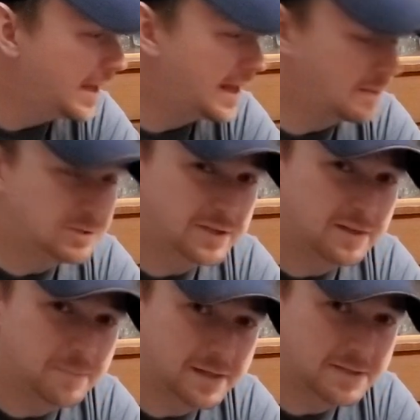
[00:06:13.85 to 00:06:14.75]
and I'm just
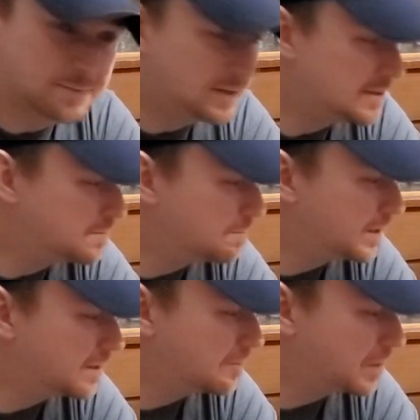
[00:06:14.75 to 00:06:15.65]
going to mix them in these
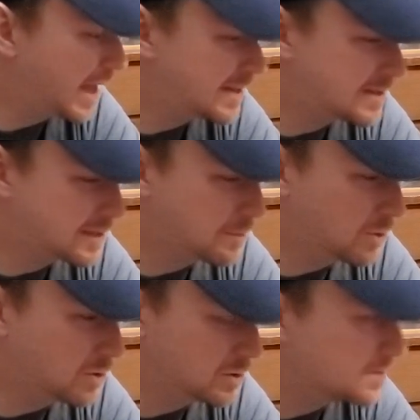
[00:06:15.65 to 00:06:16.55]
big plastic
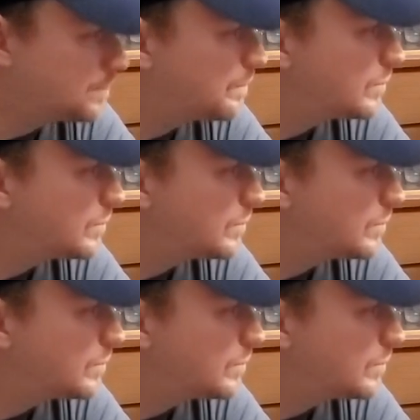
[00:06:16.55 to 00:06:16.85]
bowls.